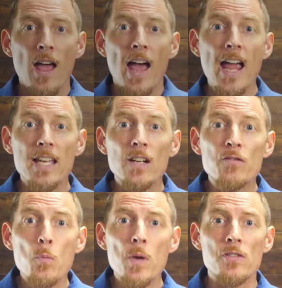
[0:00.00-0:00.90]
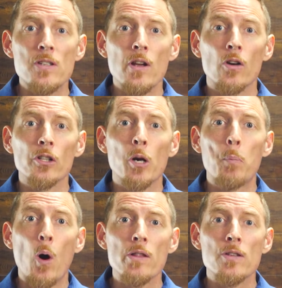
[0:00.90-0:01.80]
hey, and if you missed the earlier
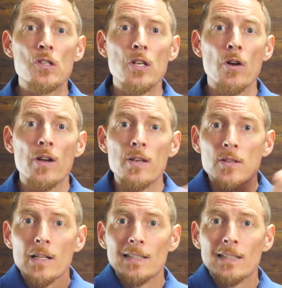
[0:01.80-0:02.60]
part of this series,